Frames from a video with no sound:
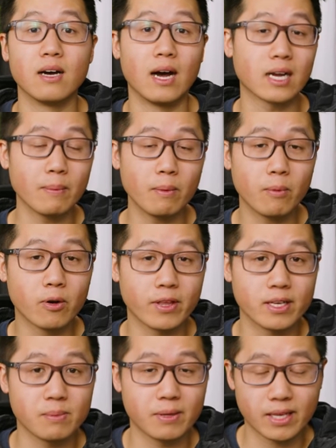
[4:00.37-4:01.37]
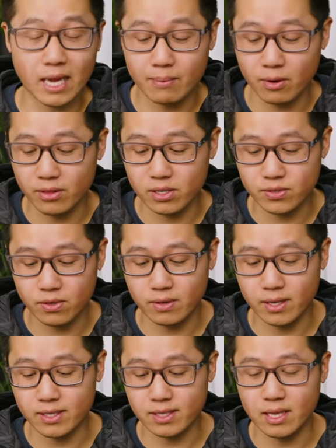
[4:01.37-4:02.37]
A couple more things about the camera on this phone
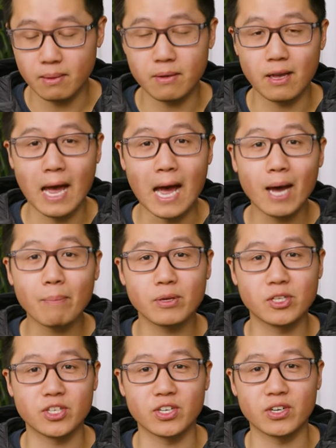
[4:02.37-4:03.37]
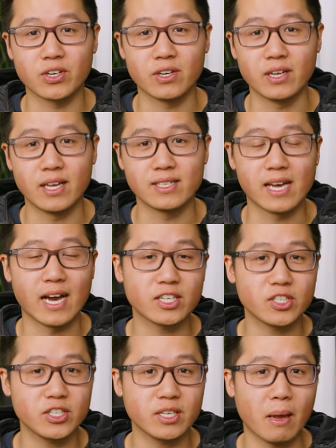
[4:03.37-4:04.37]
is the aperture is
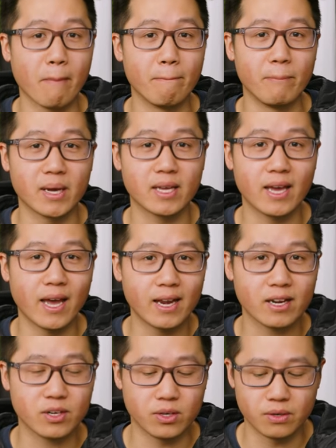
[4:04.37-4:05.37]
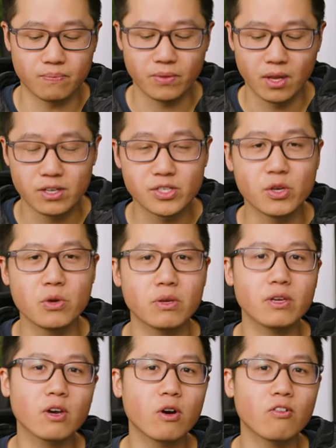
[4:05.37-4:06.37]
actually mechanical. So you
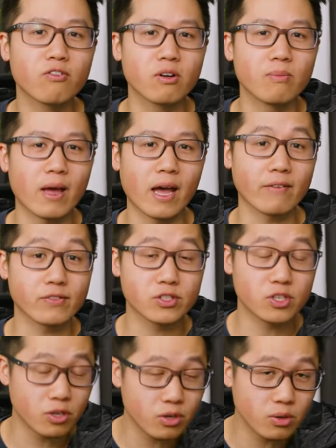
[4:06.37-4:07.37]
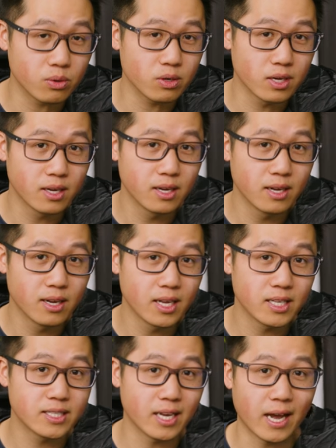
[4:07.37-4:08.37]
can go from F two
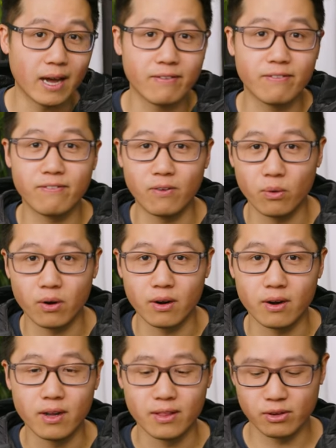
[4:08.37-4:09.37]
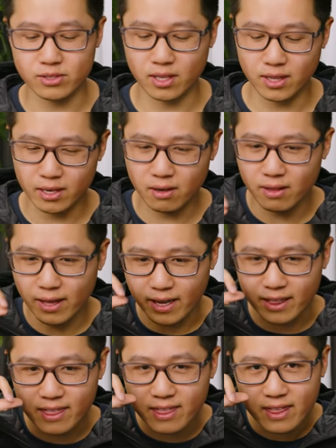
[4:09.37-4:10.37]
to F four. There's a little like
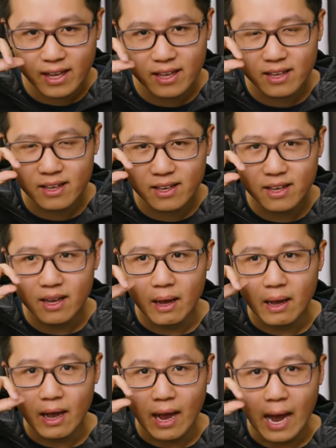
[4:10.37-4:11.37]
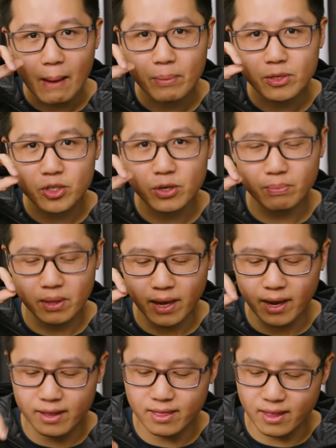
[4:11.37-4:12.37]
thin aperture
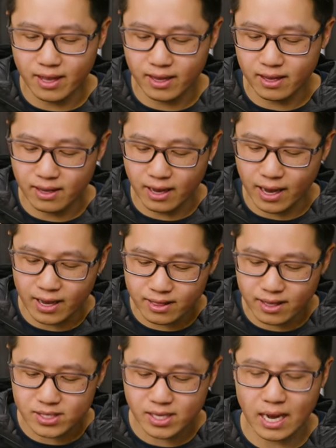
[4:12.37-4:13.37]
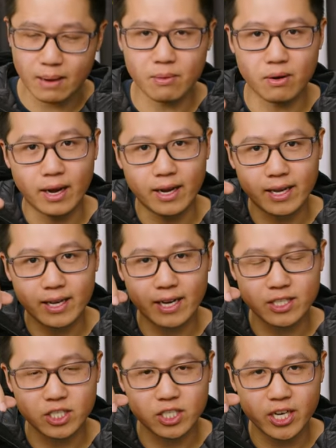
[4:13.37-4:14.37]
blade thing in this camera and it can
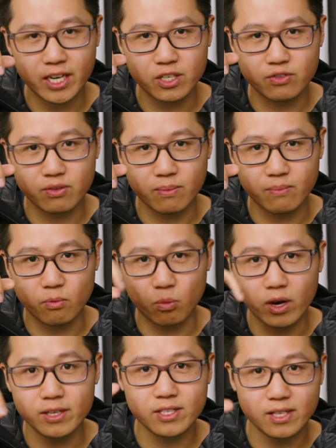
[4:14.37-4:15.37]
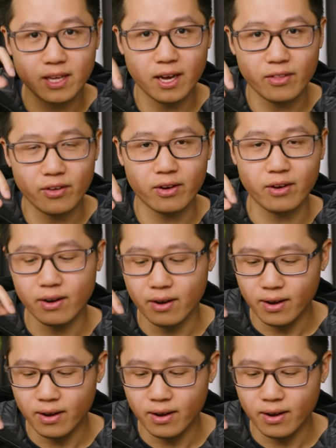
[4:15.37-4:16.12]
actually change from one to the other,